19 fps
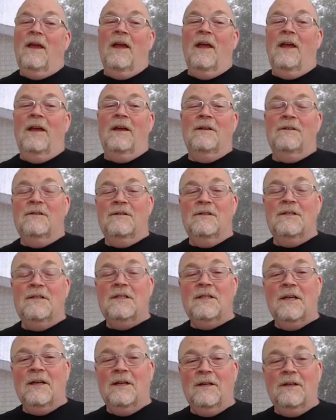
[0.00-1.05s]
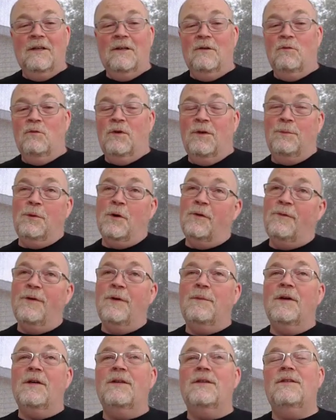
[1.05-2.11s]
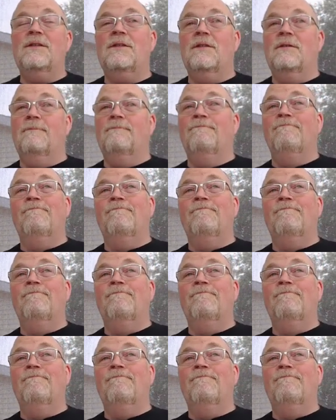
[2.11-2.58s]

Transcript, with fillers: And uh, with Profibus,